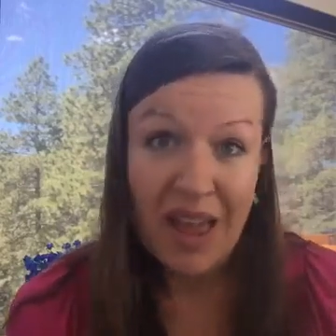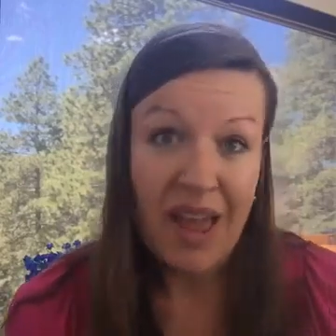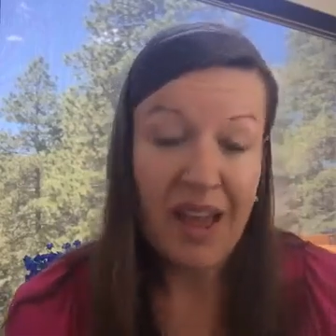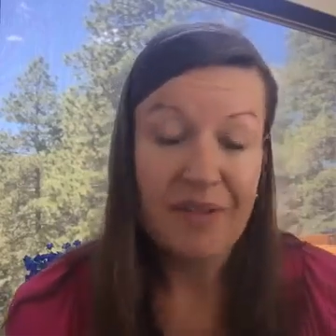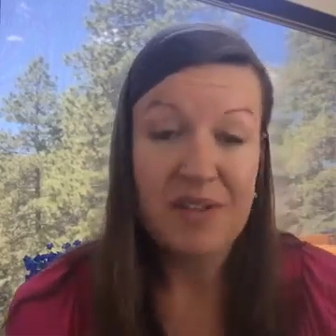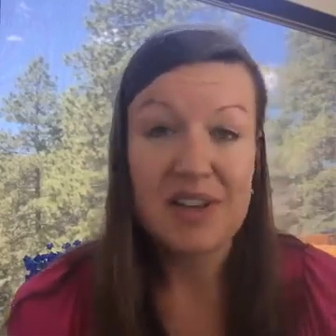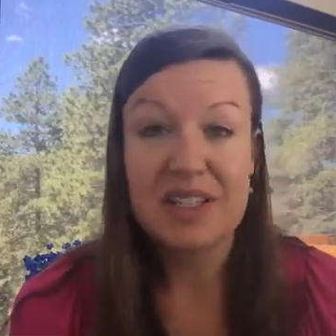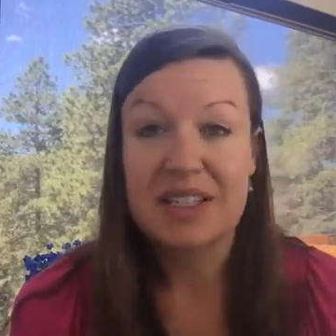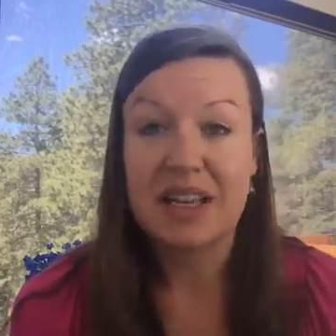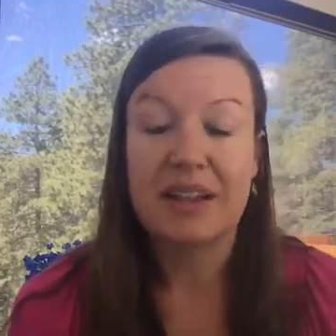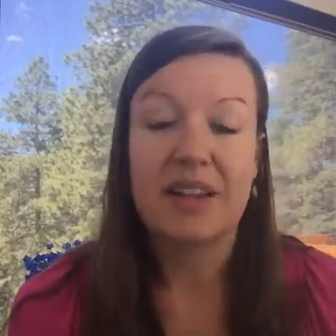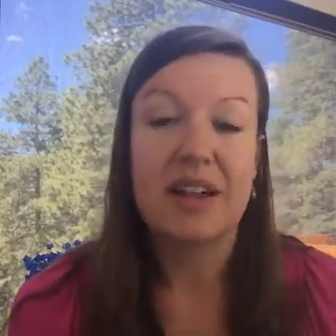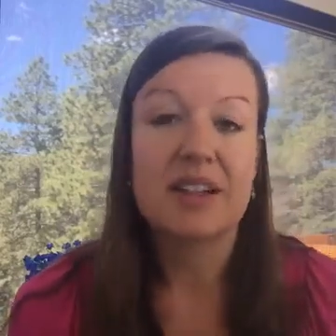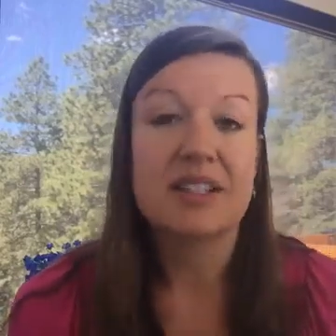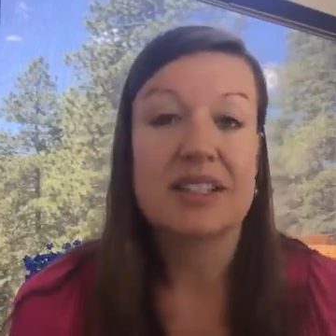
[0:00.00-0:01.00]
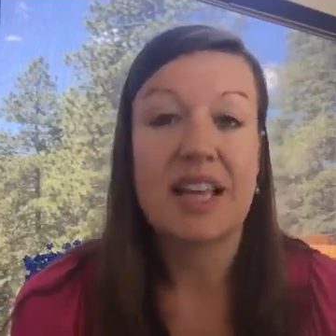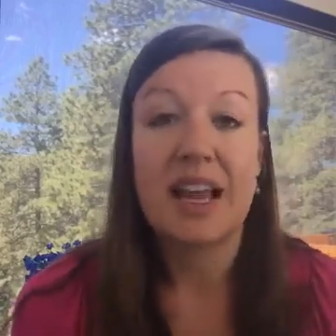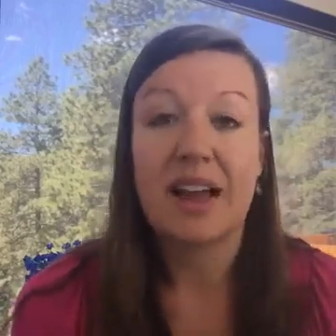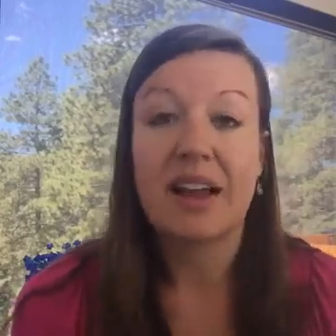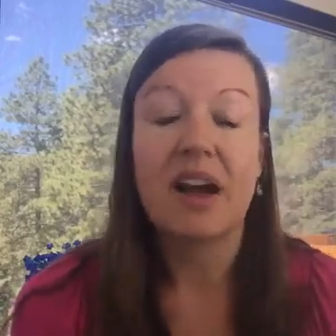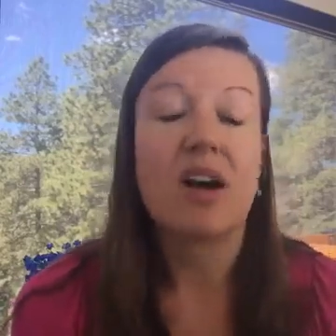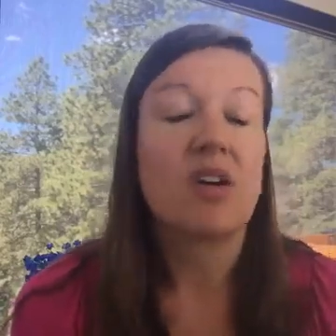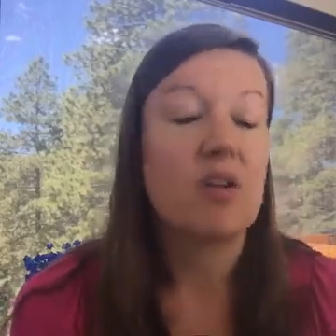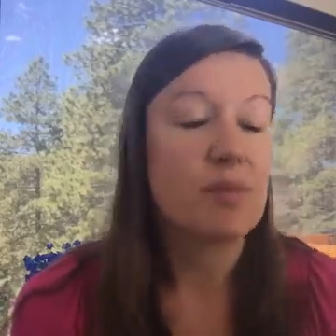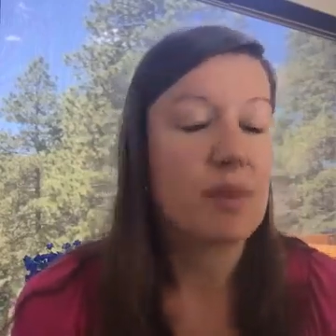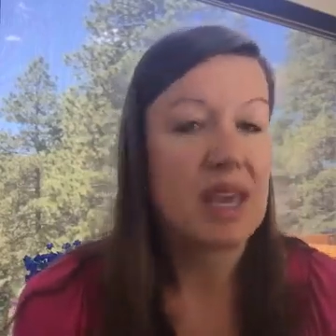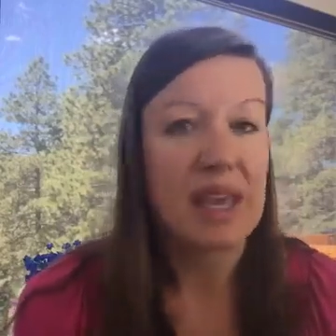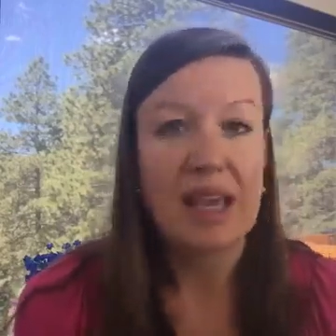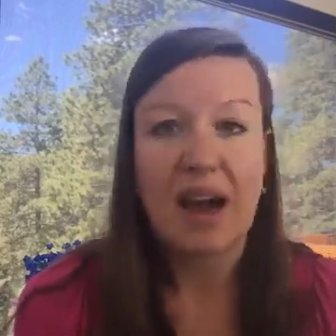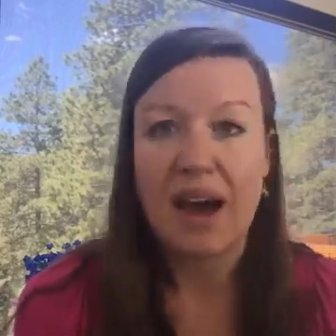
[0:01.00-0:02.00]
If you're sitting there saying, oh
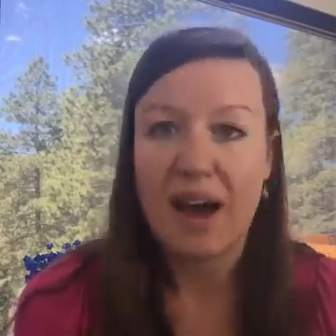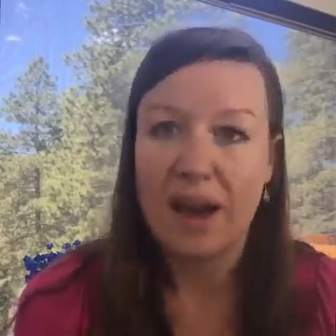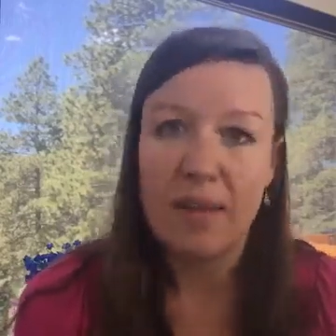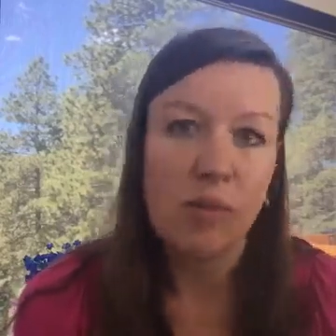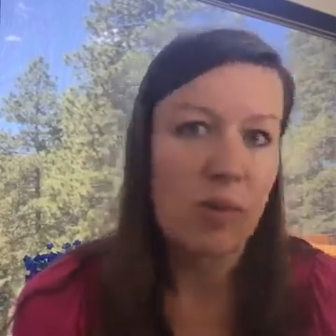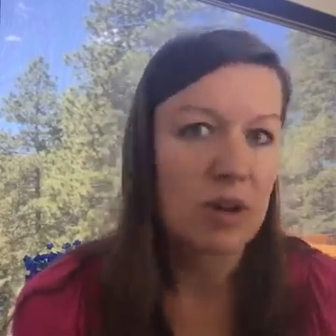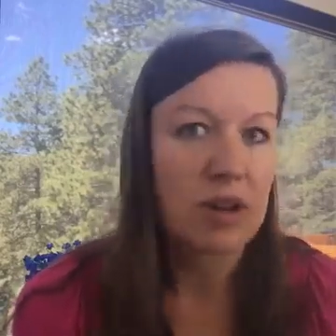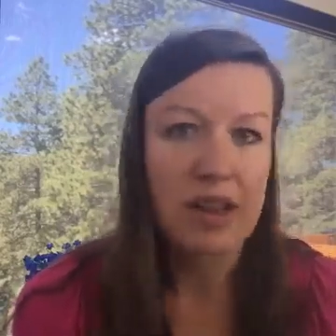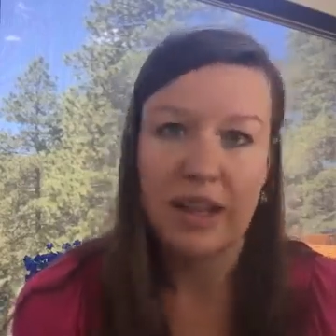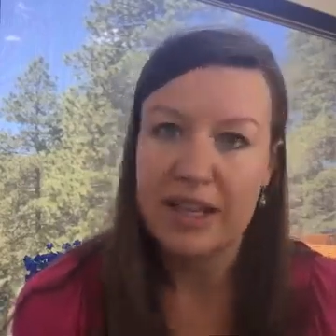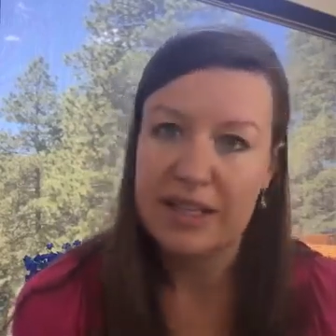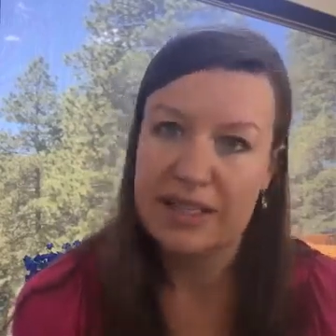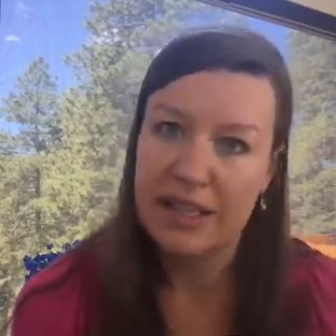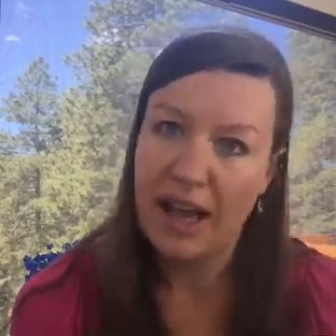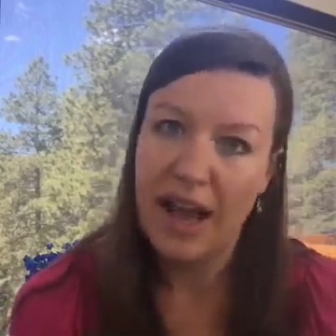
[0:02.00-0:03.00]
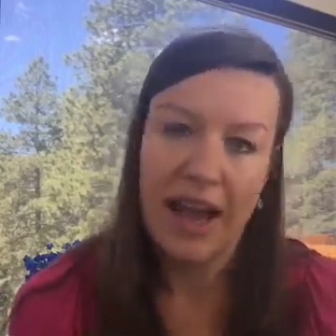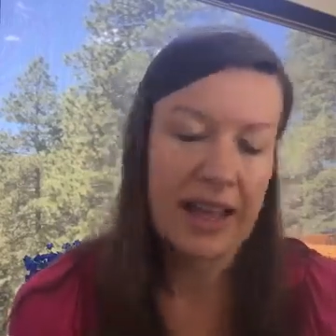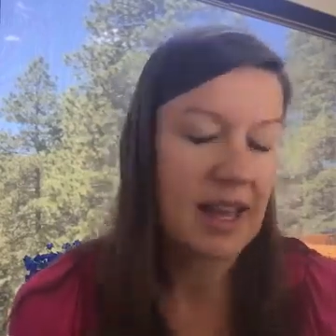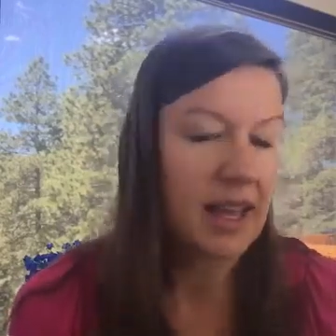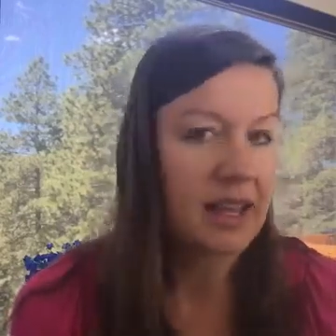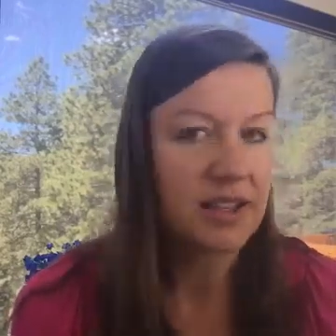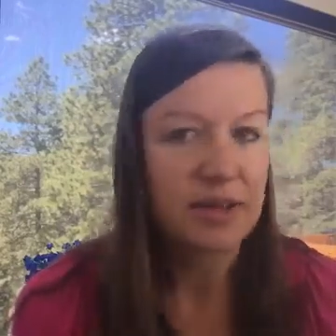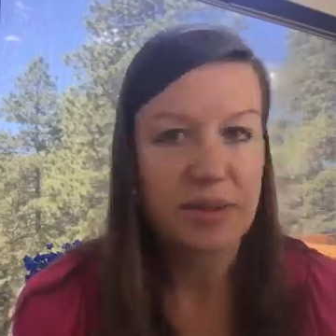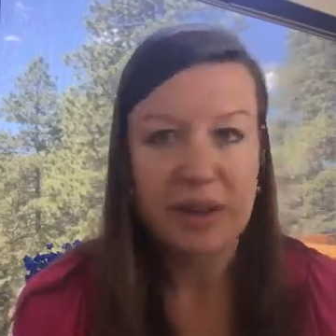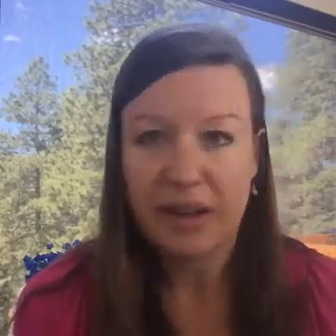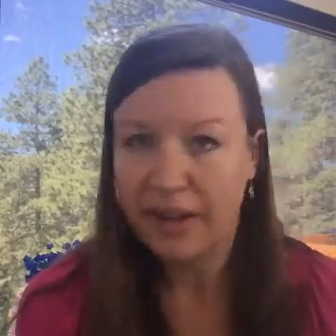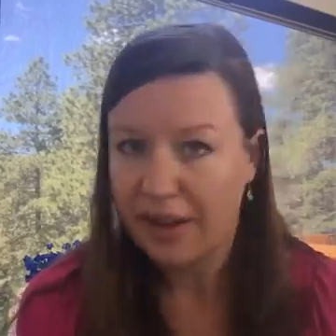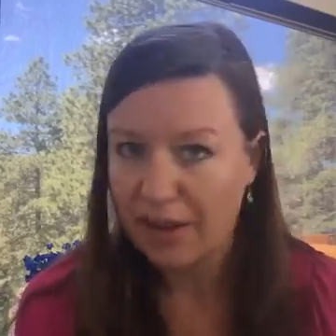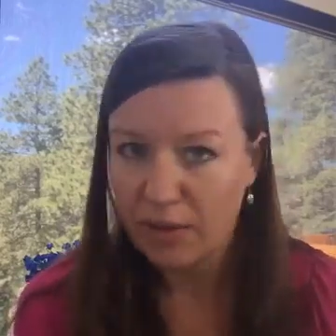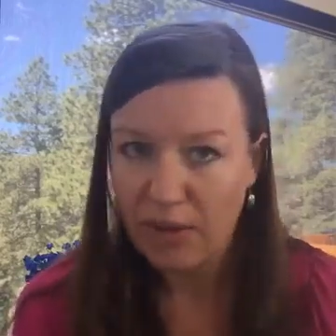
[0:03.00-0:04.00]
me, I'm worthless, I can't do
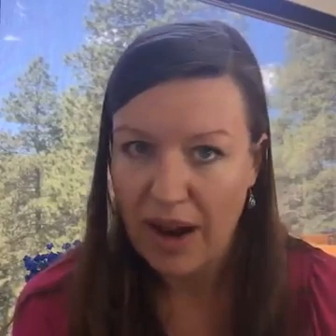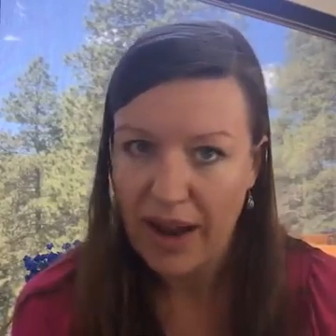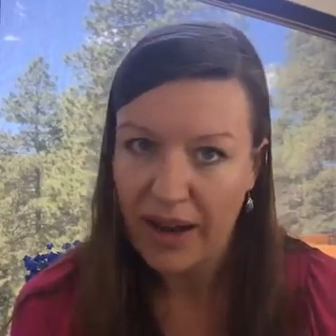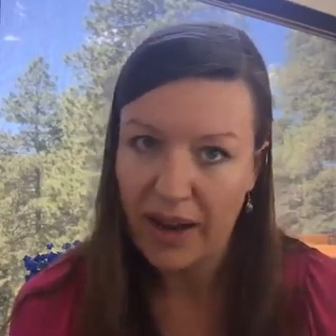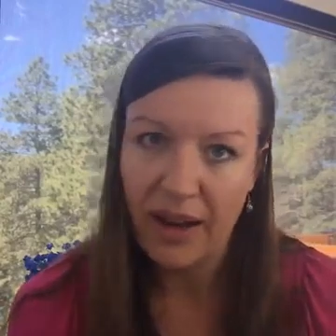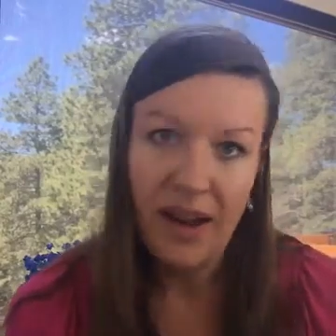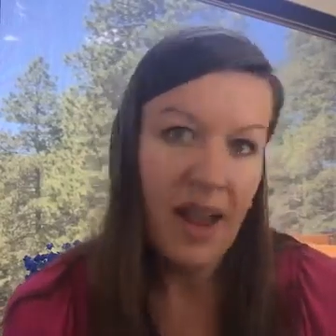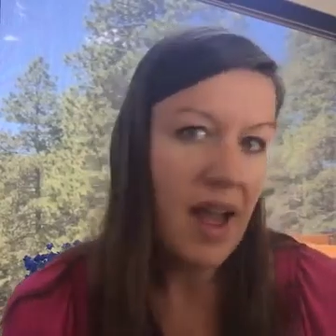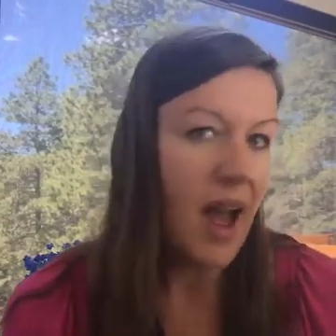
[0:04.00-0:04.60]
anything right,